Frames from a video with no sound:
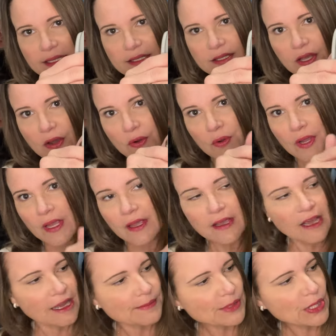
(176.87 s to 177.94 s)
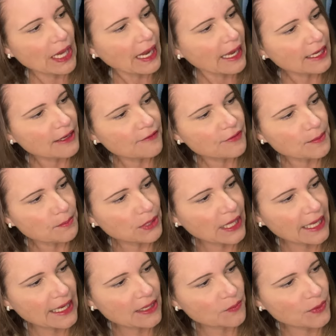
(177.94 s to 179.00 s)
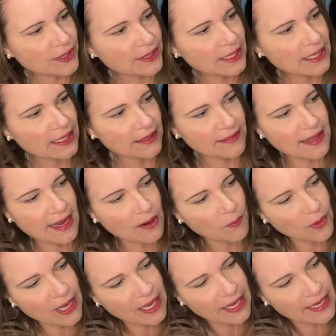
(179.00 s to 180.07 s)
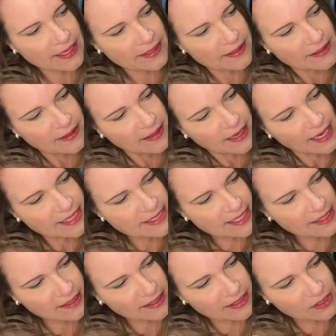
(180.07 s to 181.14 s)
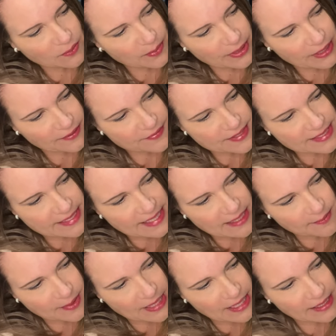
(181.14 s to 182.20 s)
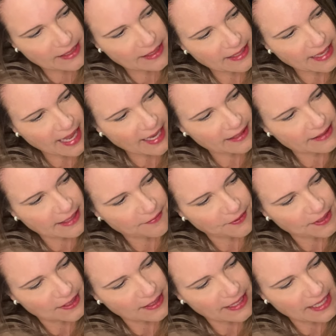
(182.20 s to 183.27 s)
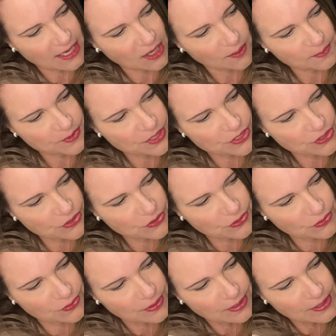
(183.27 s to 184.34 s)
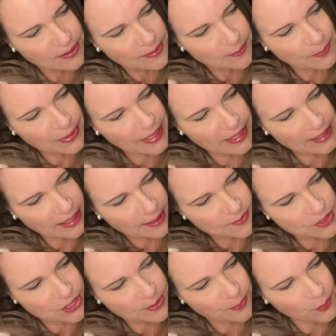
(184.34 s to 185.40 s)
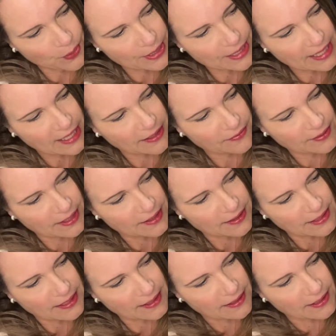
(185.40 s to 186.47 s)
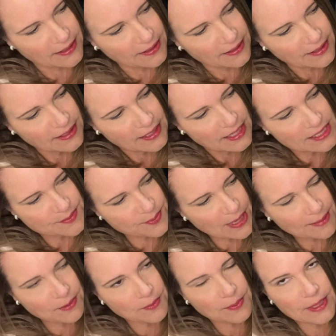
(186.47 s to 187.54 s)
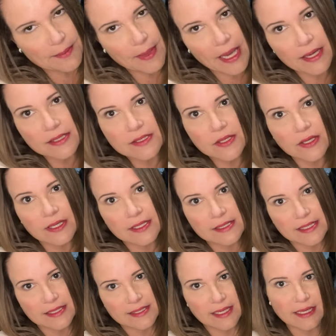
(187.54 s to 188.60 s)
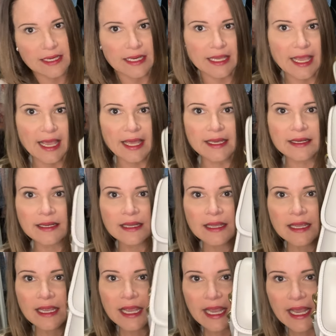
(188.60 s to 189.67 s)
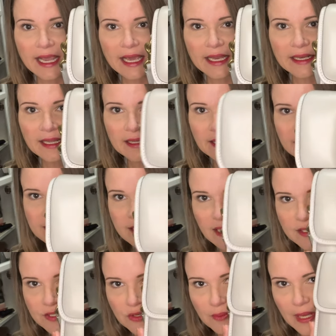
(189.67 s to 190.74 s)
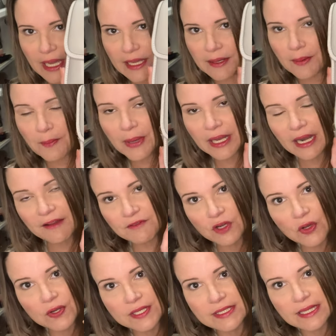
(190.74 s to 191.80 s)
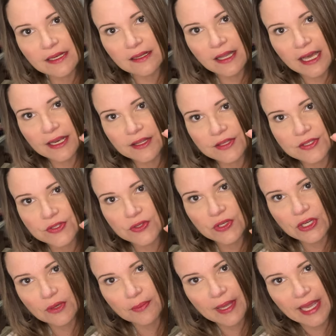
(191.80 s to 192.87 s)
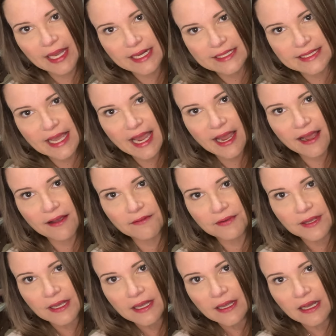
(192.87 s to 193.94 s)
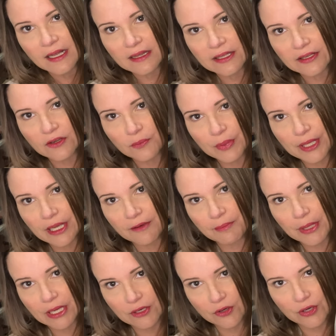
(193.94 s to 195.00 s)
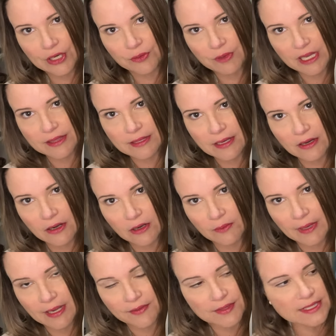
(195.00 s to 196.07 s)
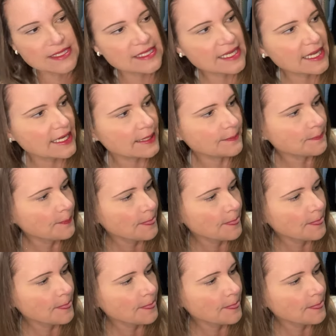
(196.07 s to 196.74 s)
So I've been kind of playing with it in that way. I did a little bit of steaming that definitely helped too, but I'm to the point now that I think it's probably about as good as it's gonna get, and that's not too bad. But I've noticed that a lot of the studio bags have a little bit of puckering right there around the C.